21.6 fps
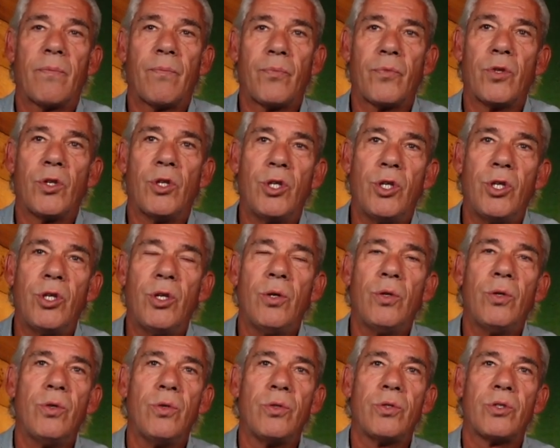
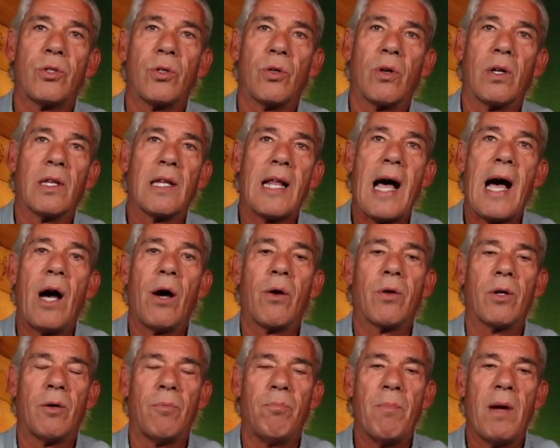used or
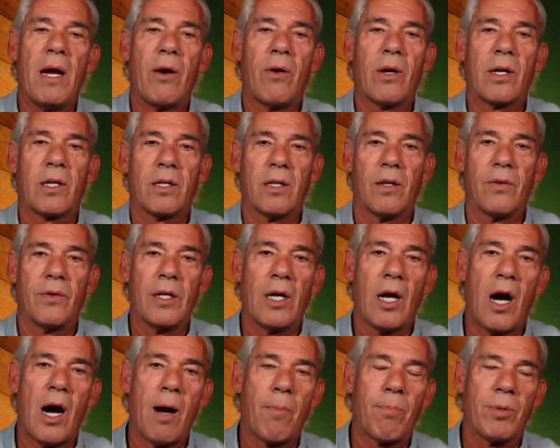allowed America the
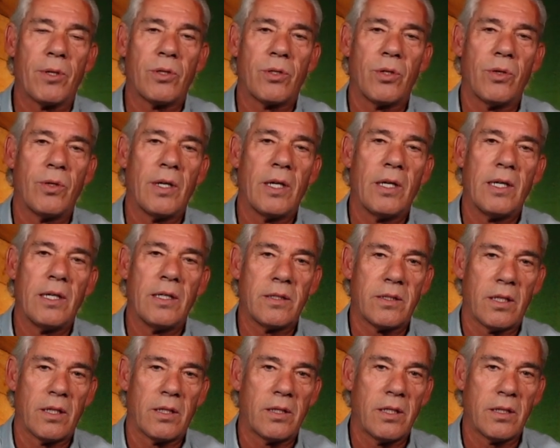
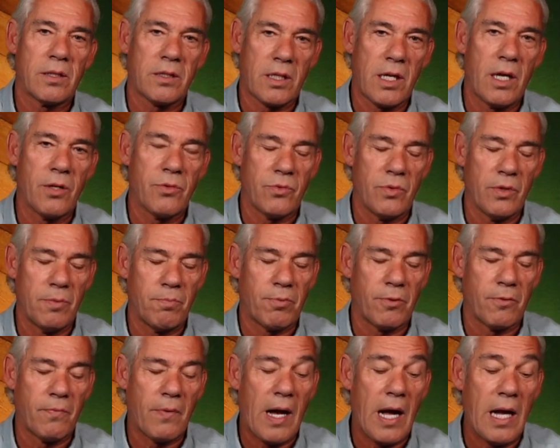opportunities that this country
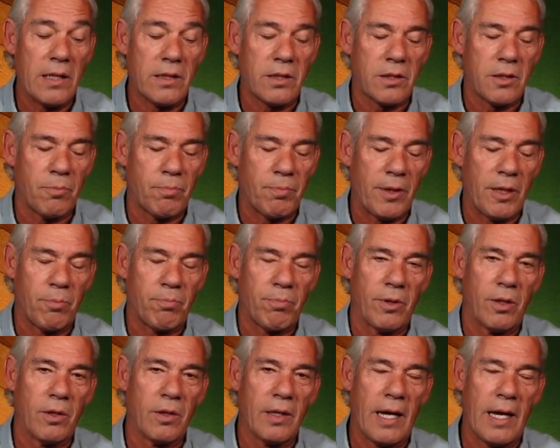provides to
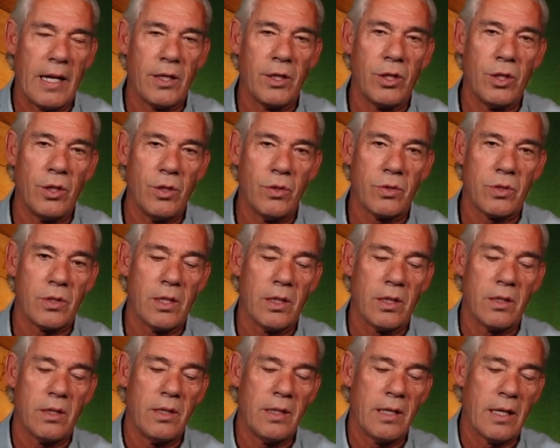people and used
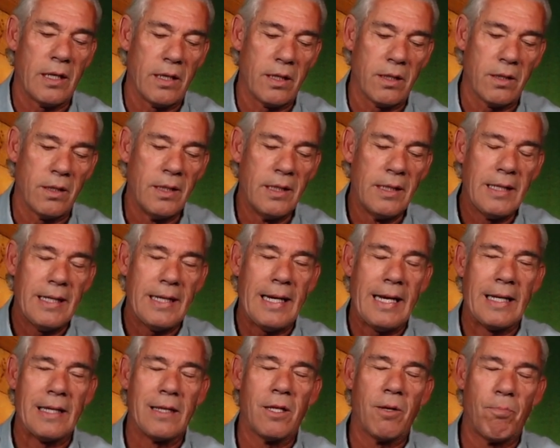it
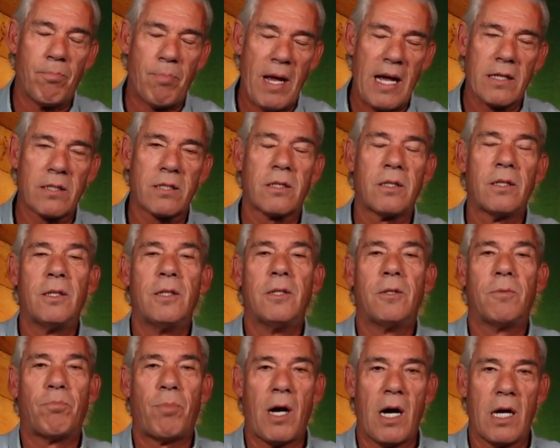in the best
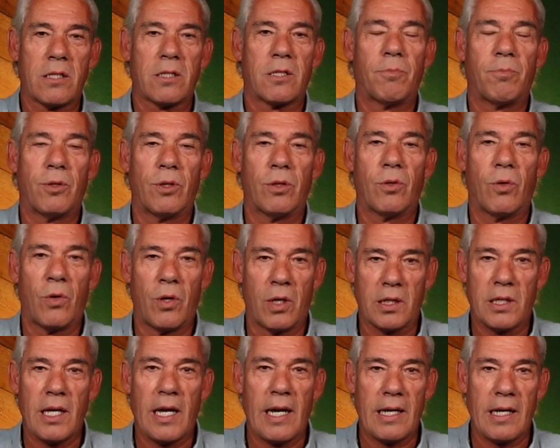possible
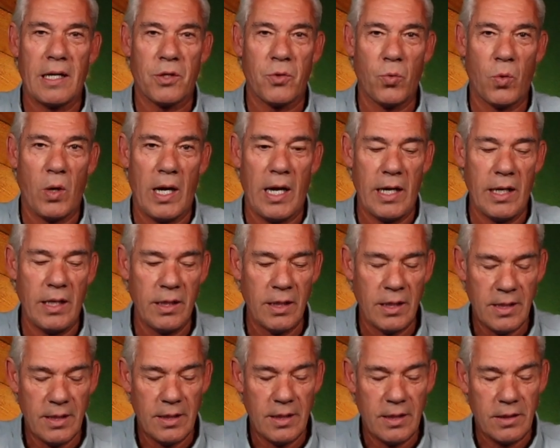organic way
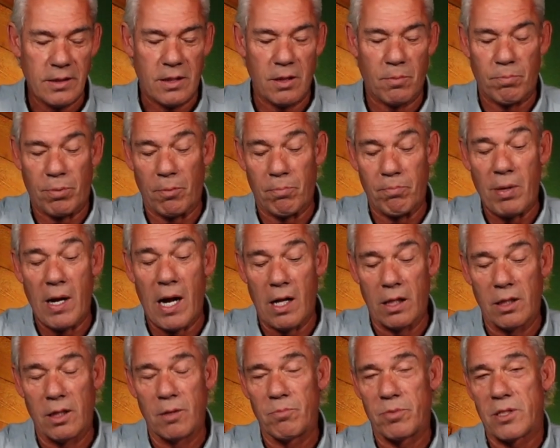to
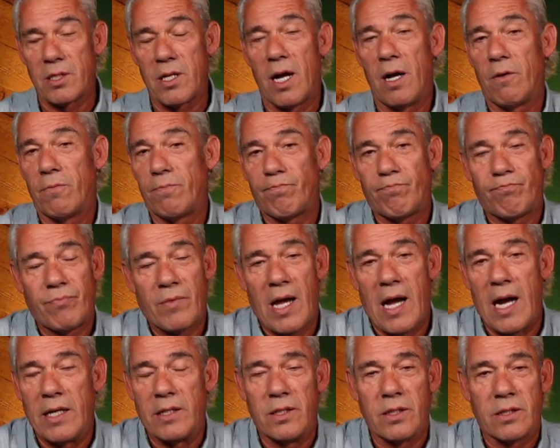propel himself.
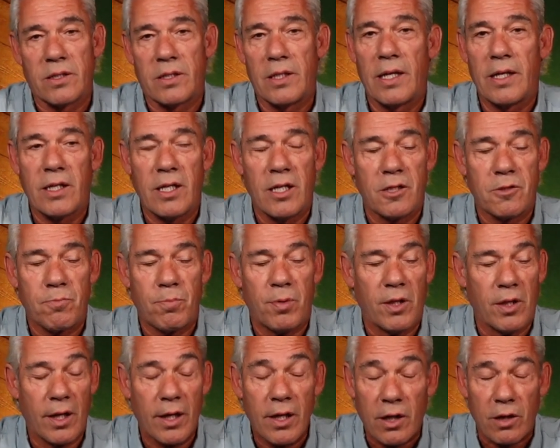I just think his
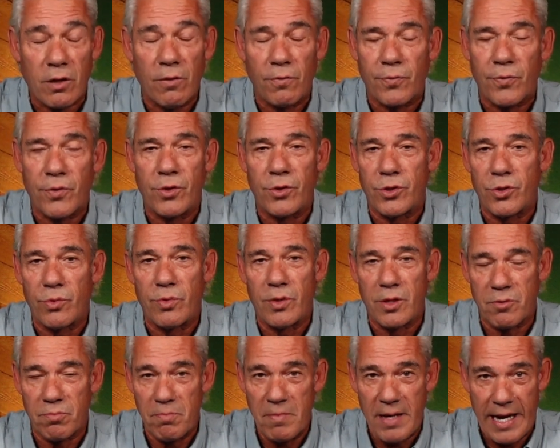political future
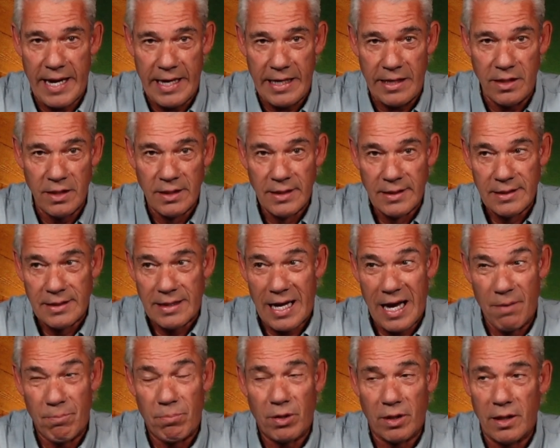is made.
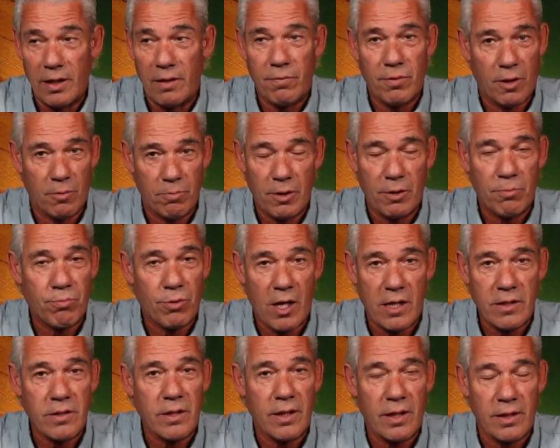I believe he'll be
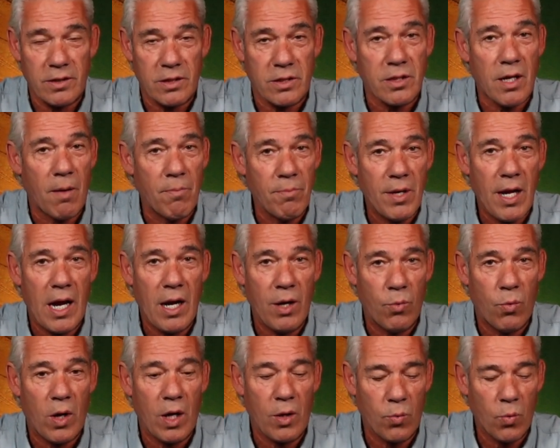president someday,
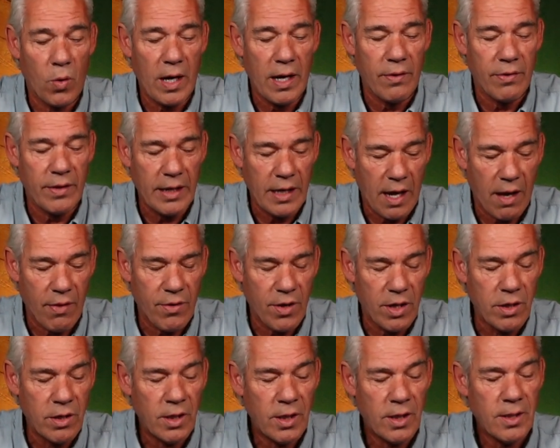one way or the
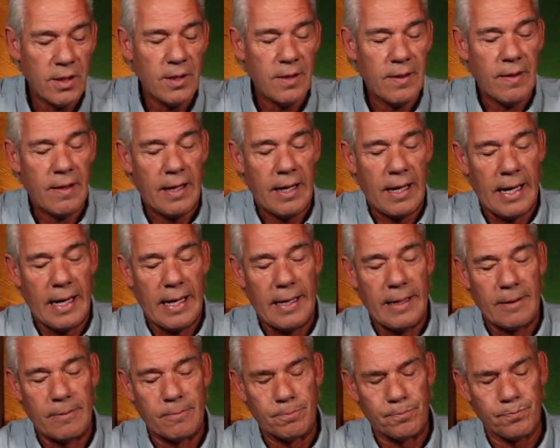other.
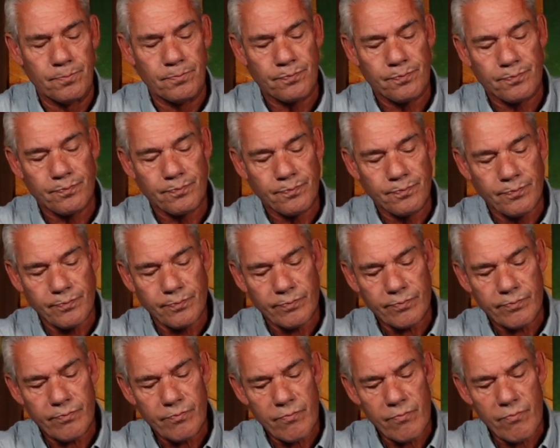And
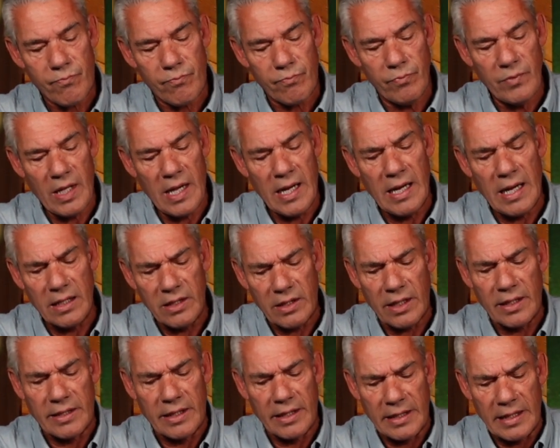I
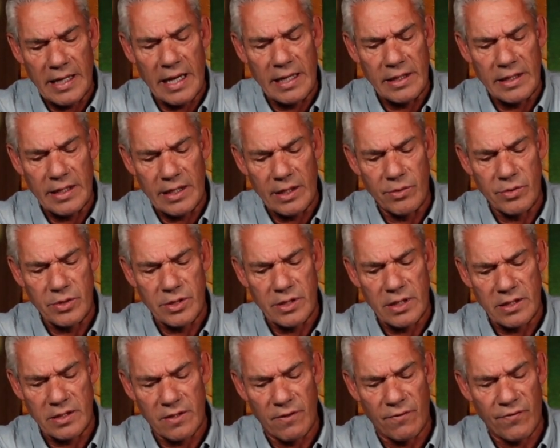think, again, that he was
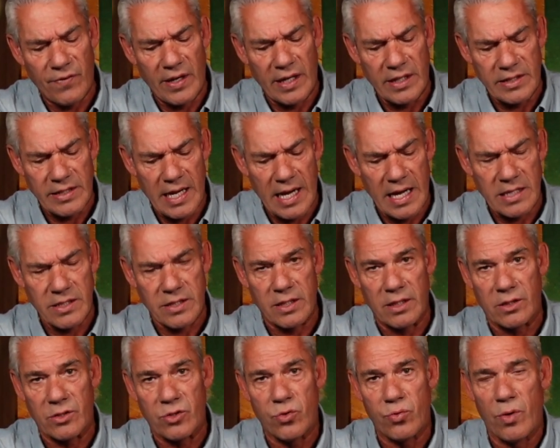just a
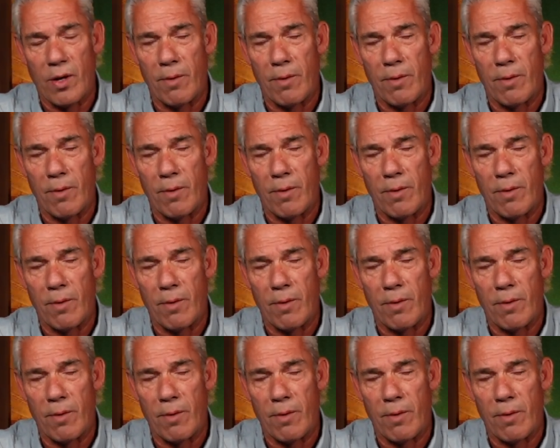fantastic